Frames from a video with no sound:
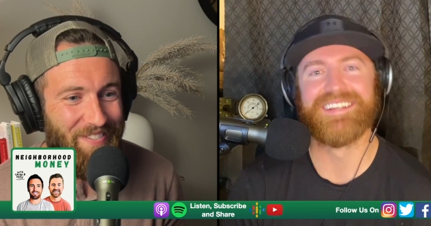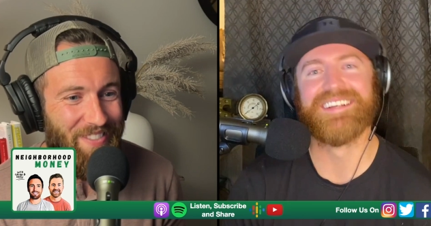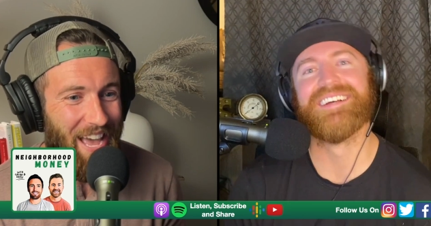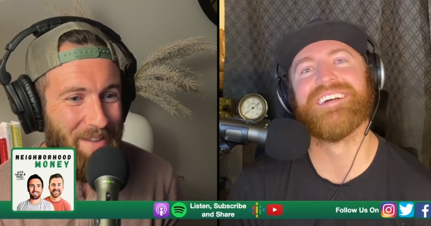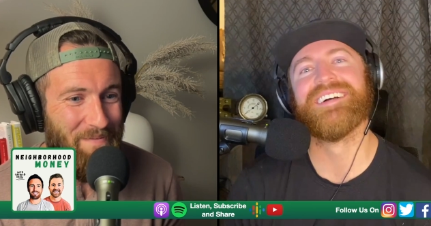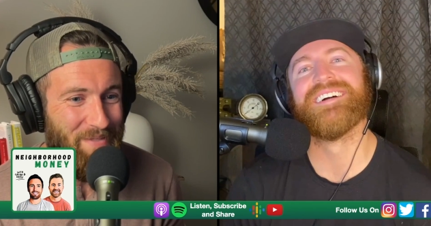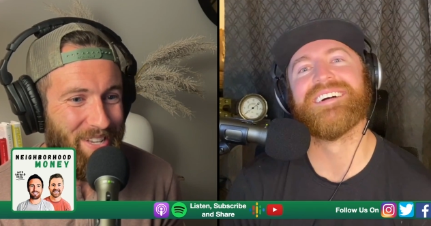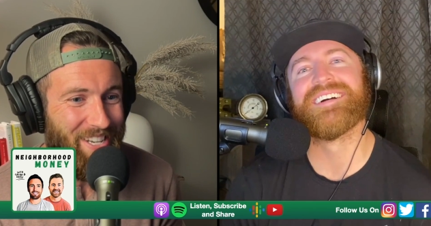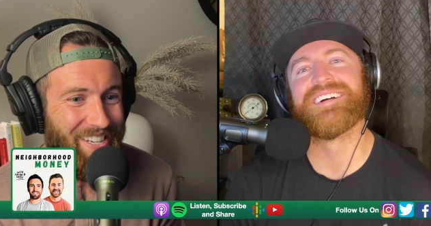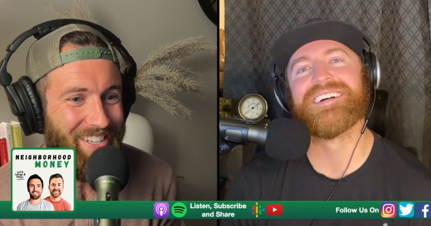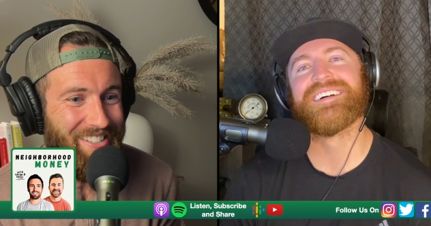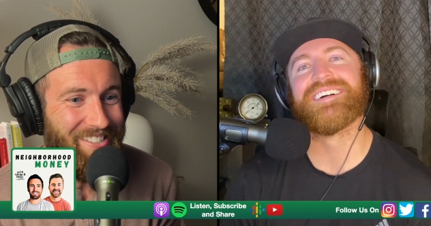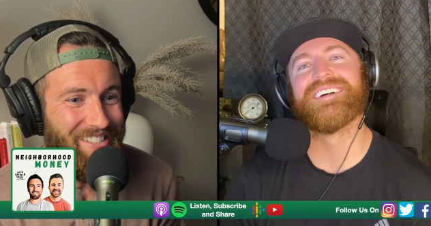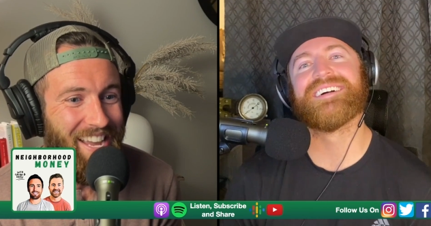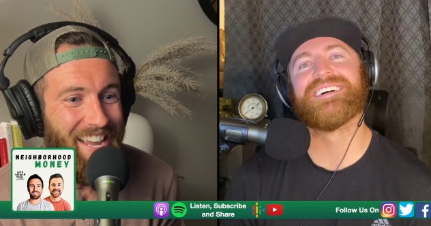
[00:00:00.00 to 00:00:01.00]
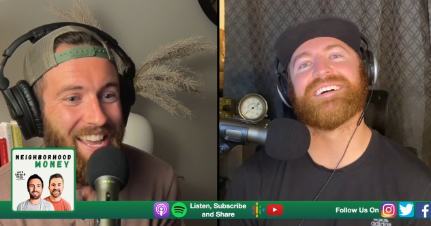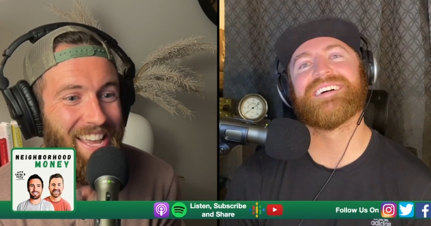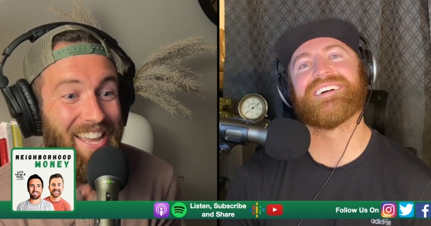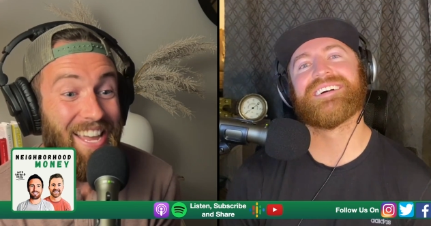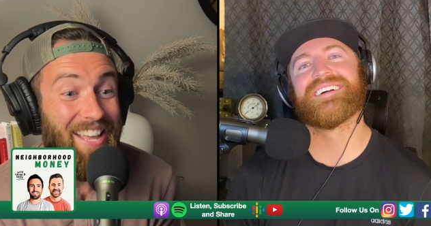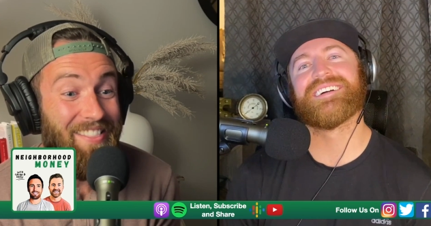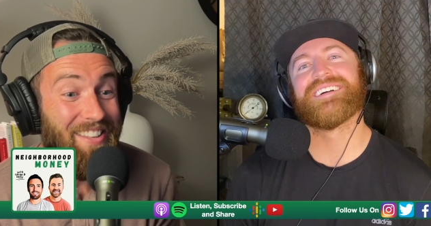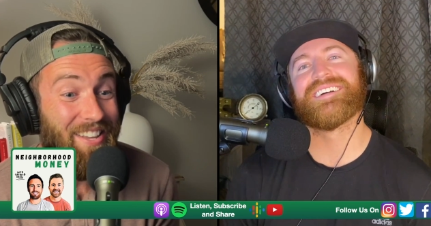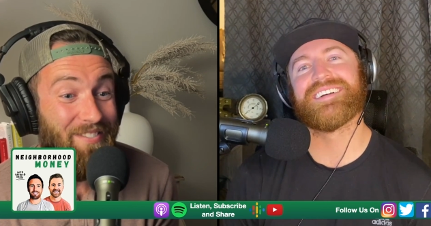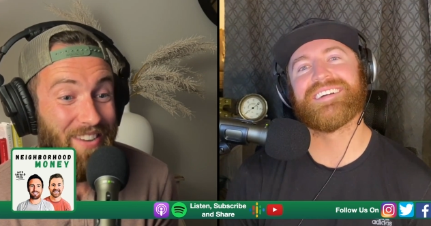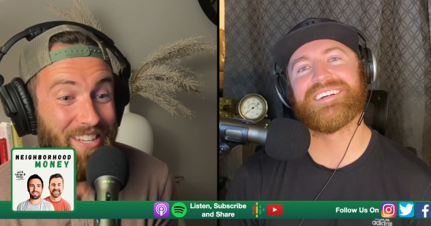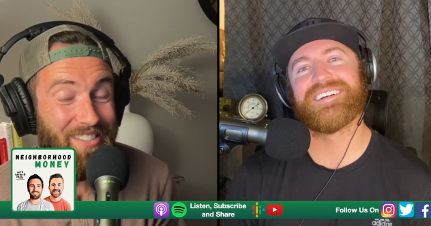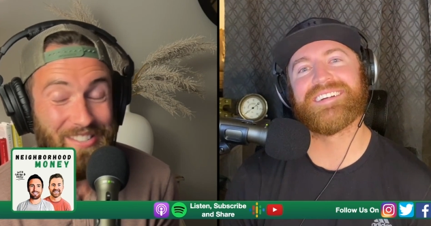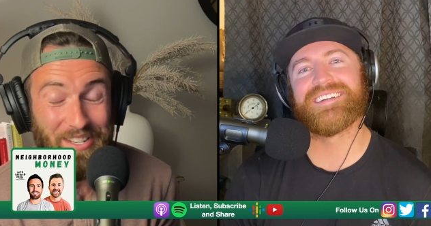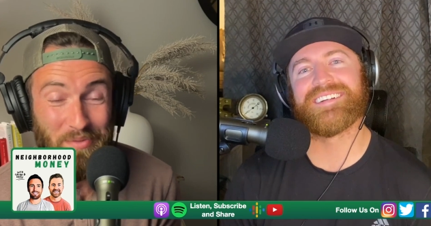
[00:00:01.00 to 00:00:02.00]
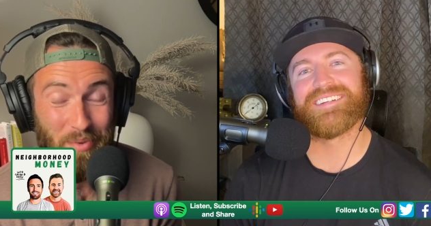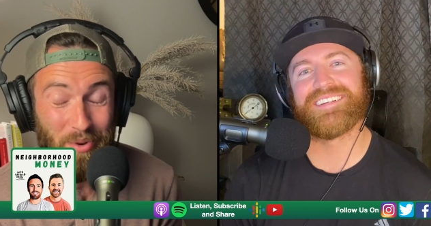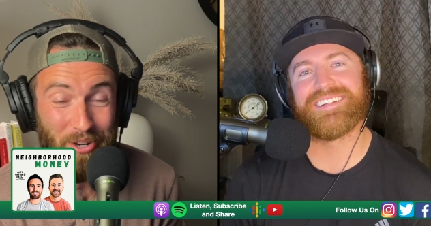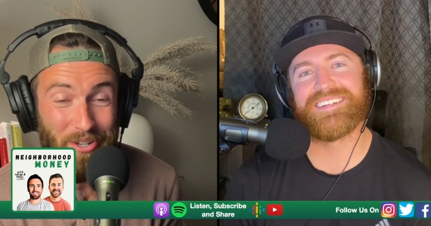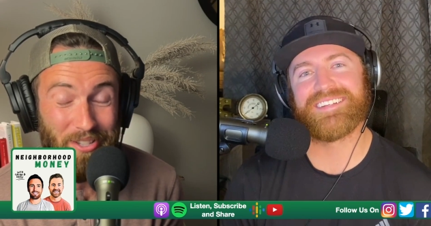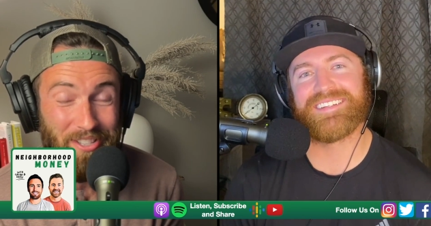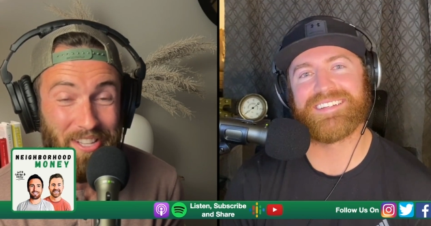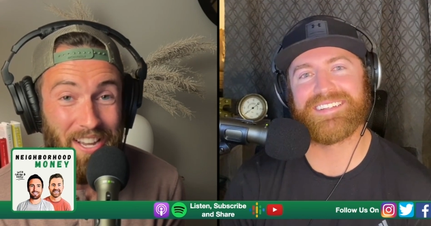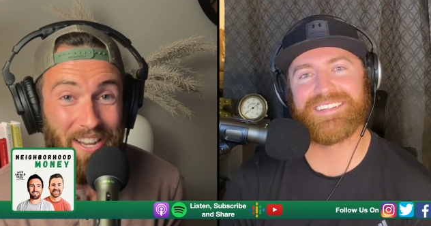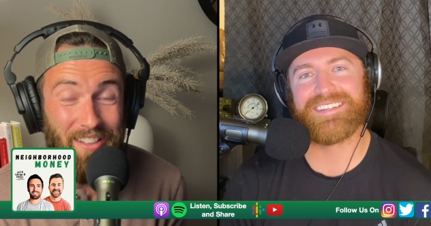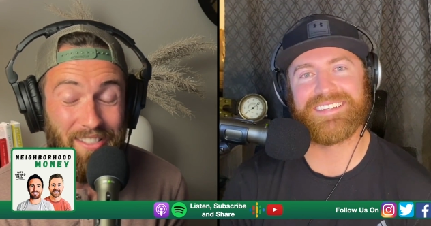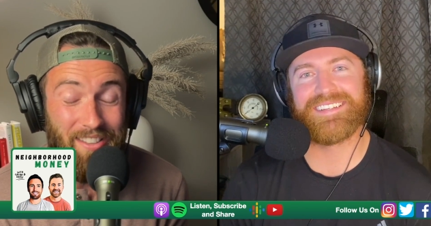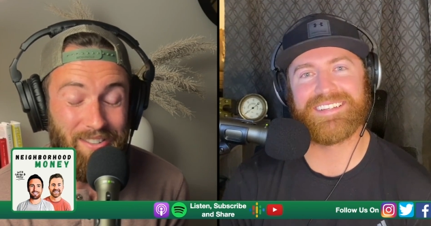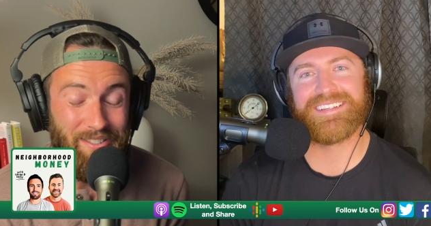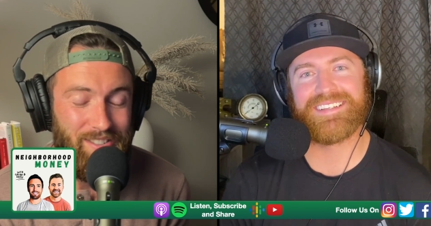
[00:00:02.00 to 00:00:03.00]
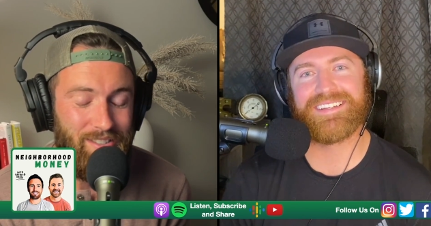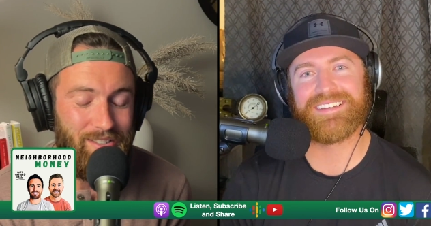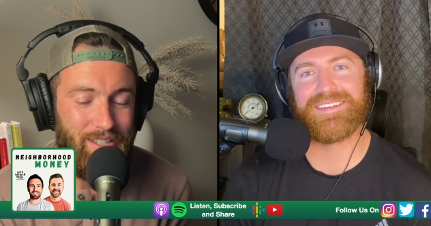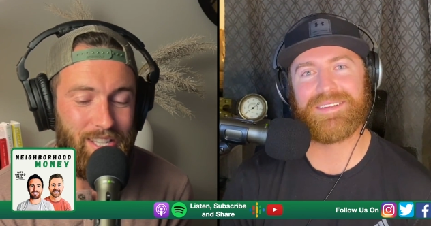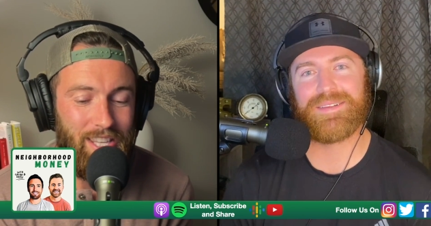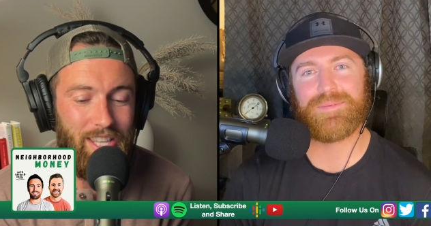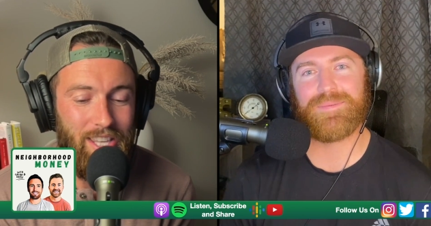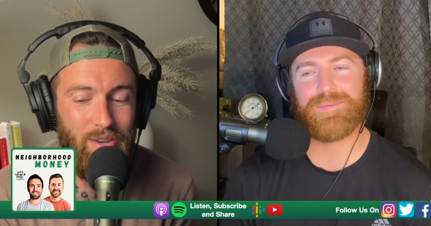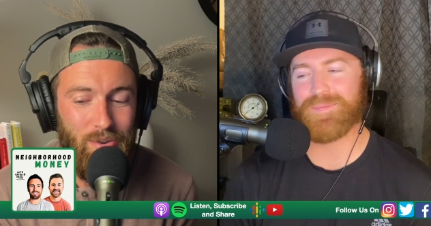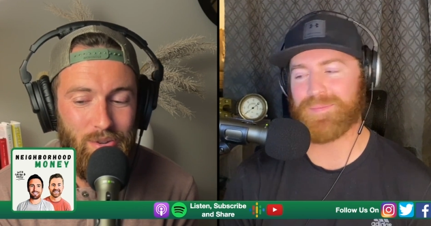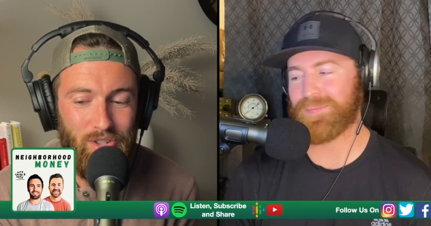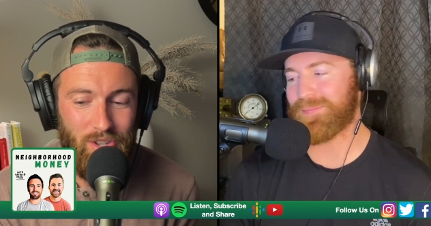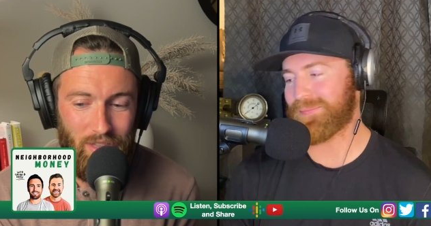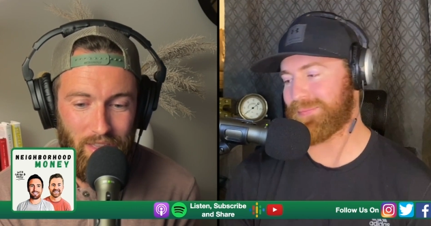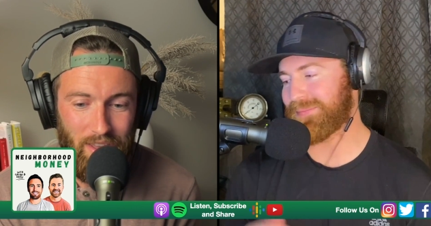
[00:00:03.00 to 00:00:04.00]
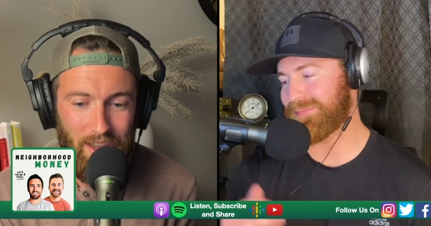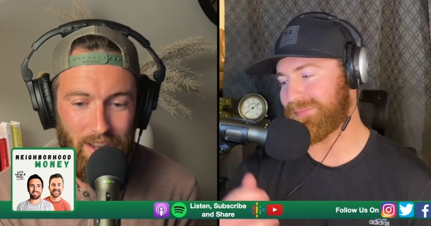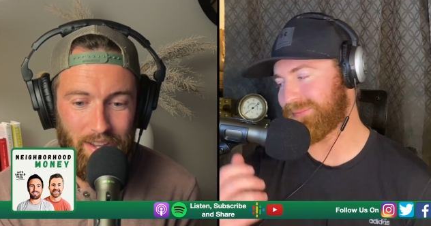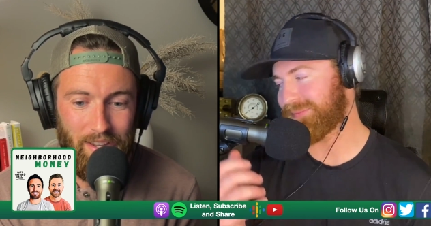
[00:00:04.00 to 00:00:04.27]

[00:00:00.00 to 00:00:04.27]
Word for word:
Speaker 1: that because in the investing world, there's this huge thing